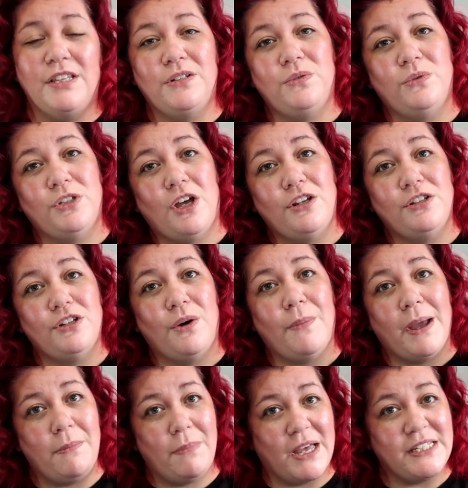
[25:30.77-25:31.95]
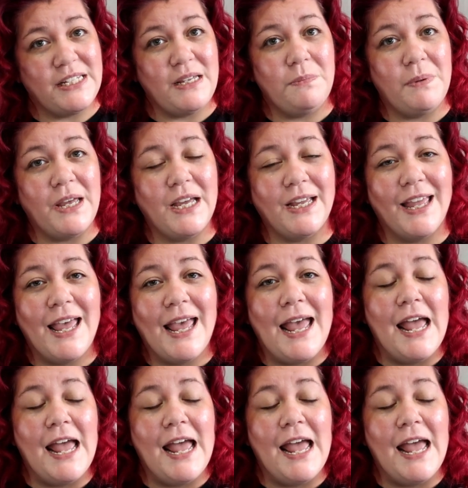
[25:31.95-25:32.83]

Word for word: This was also my bestie pick,